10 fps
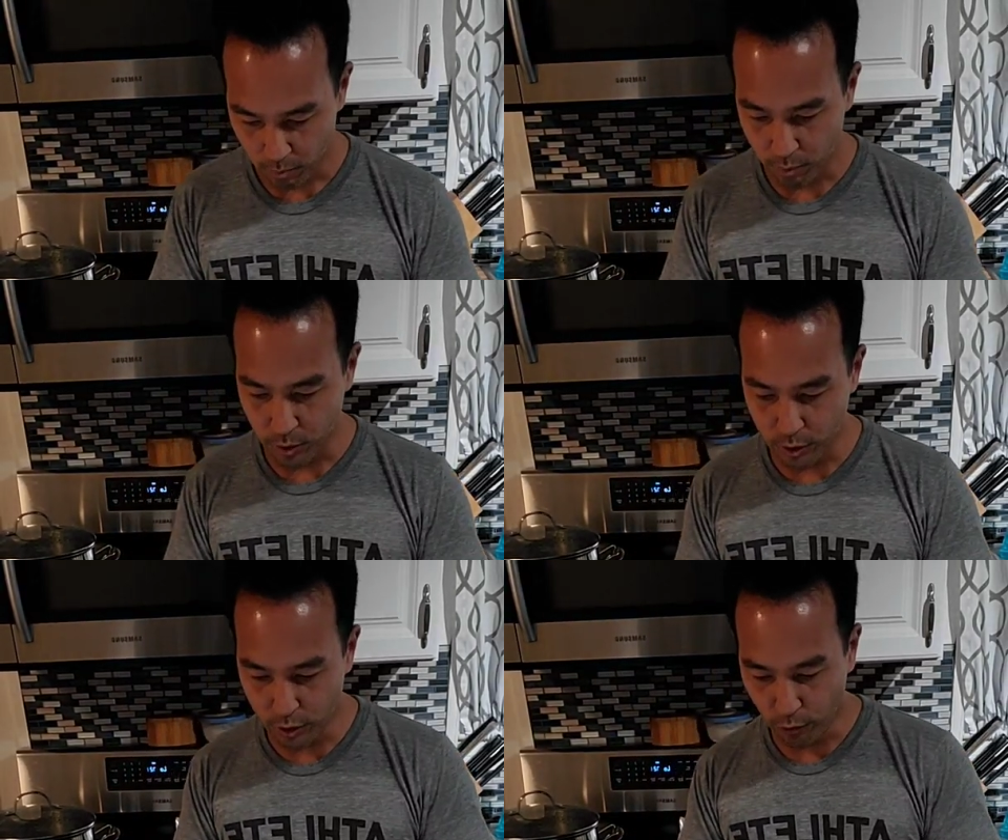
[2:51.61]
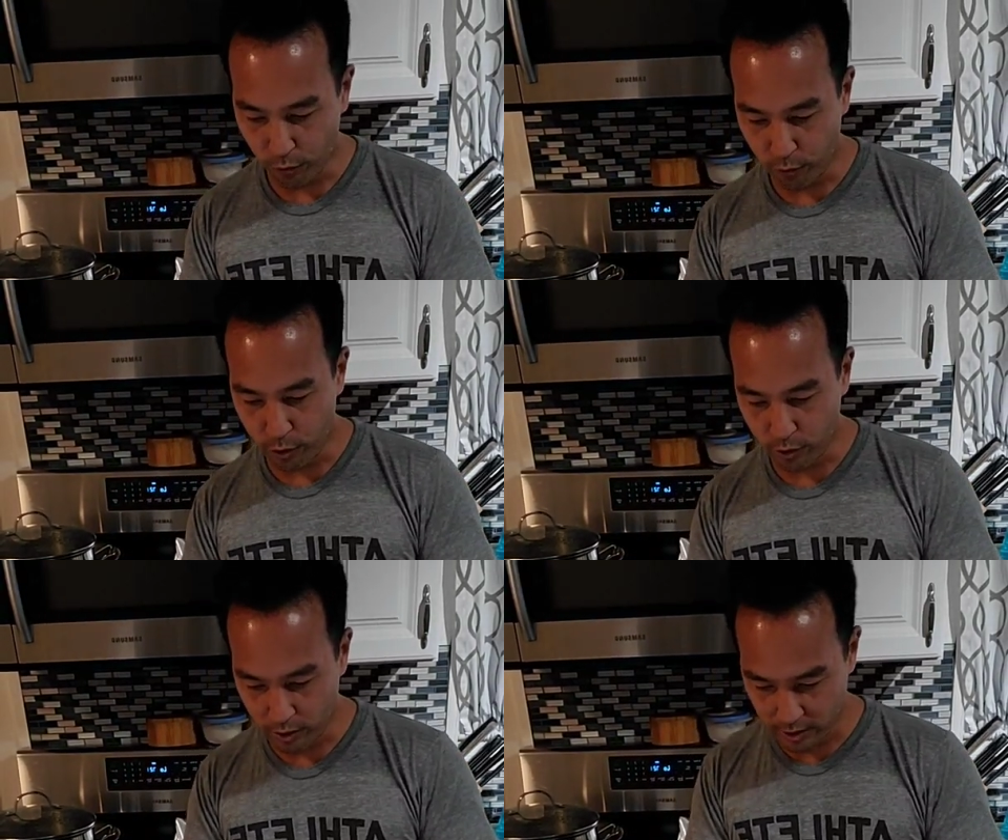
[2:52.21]

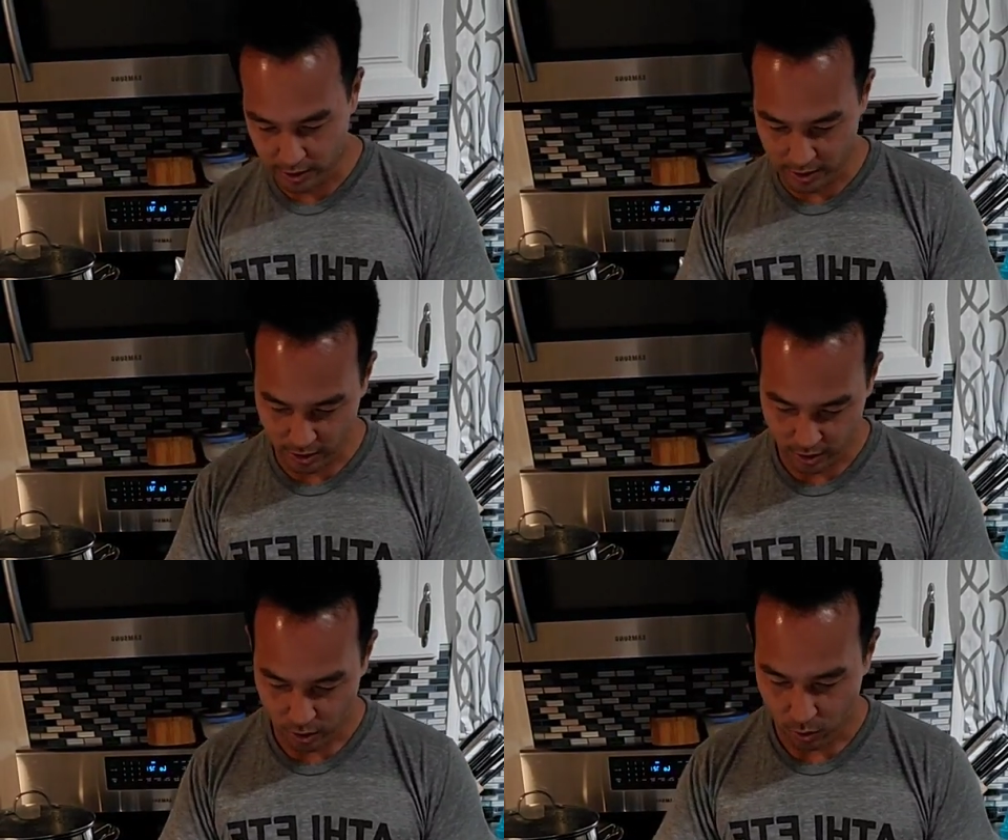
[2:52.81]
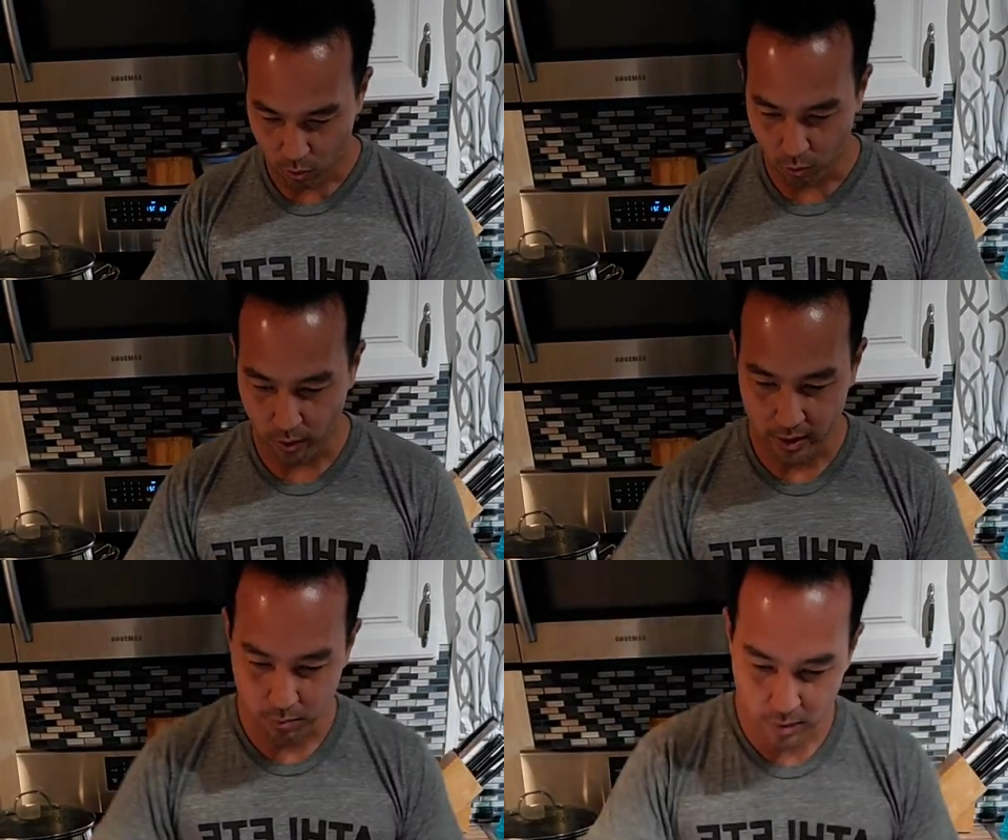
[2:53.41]
beautiful
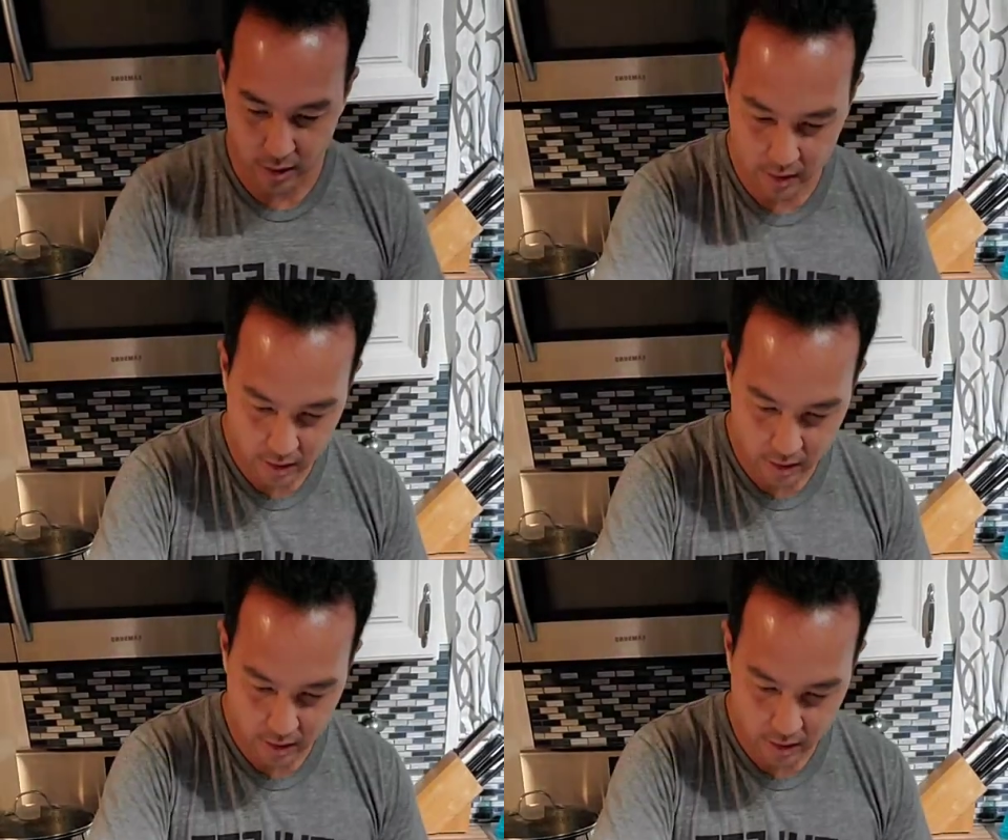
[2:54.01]
white meat.